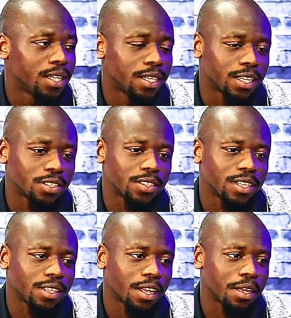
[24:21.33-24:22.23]
that's
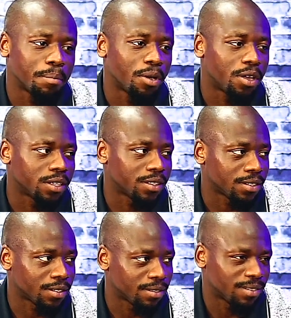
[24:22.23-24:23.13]
that's like a
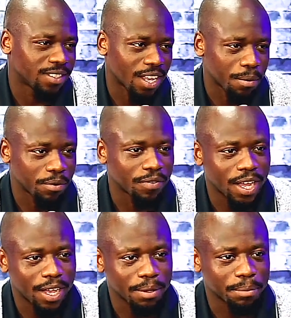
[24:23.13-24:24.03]
bonding type of
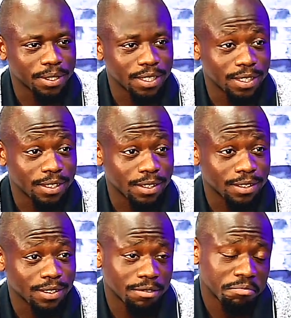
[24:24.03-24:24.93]
vibe
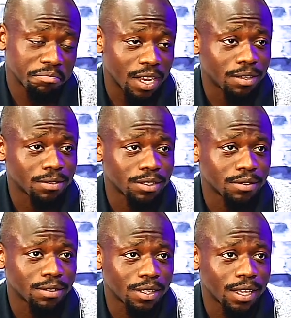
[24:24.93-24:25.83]
because I don't
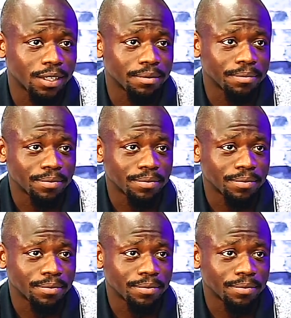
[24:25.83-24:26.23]
know, like